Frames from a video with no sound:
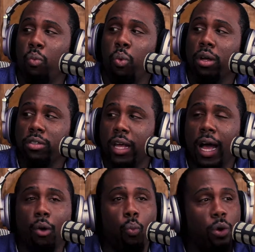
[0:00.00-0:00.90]
what's
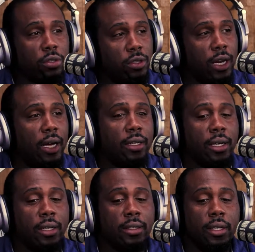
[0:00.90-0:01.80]
God, what's not
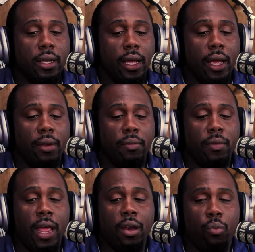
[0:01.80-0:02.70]
God.
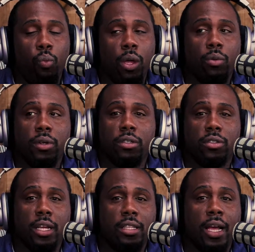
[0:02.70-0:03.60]
And that
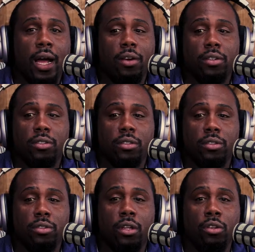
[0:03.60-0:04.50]
weariness, that tiredness
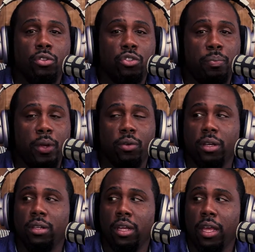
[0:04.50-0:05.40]
in your
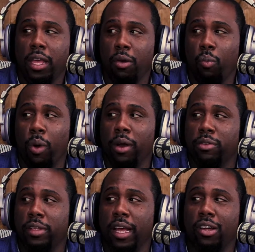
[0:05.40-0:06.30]
spirit, it
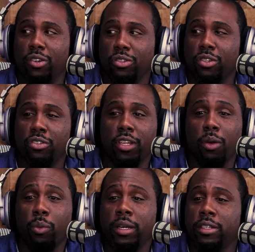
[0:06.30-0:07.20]
wears down on you. The
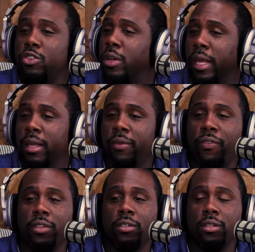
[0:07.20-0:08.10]
same way that you can get
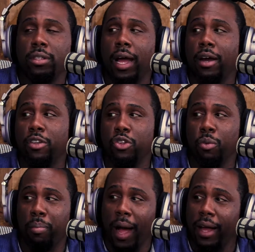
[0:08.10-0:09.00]
physically tired in your
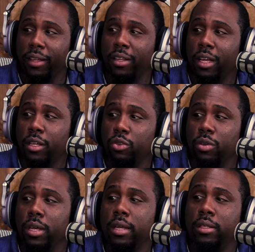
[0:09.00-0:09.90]
body, you
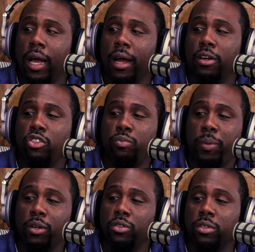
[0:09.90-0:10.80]
can get tired
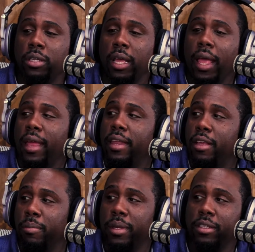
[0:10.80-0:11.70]
spiritually, and it
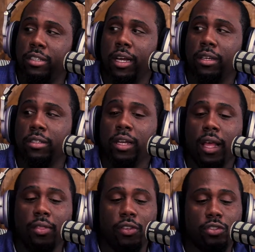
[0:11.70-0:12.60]
can be a challenge.
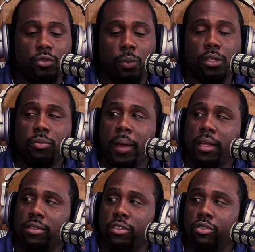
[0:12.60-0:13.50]
And this is what this
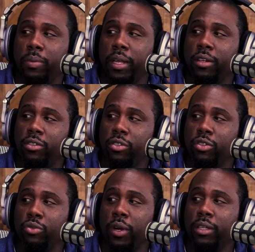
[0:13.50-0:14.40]
passage is beginning to
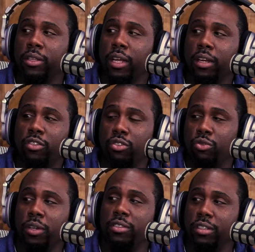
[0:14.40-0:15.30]
address, and it's
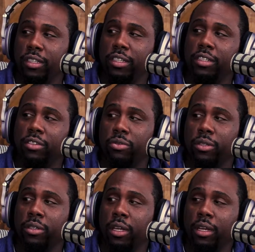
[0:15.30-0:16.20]
addressing it in
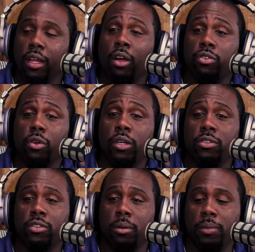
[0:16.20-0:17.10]
Israel. And also,
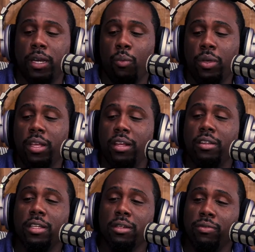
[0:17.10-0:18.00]
it's something that we can
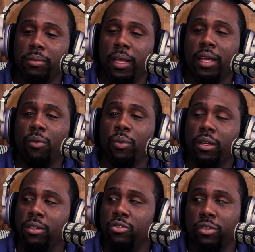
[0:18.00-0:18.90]
glean from that, and we
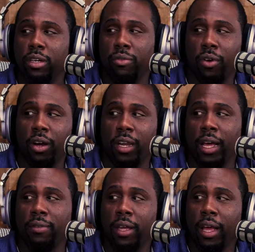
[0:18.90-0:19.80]
can understand for our
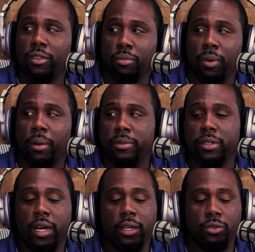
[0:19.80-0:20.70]
life as a promise
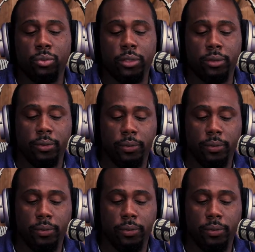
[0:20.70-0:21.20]
of God as well.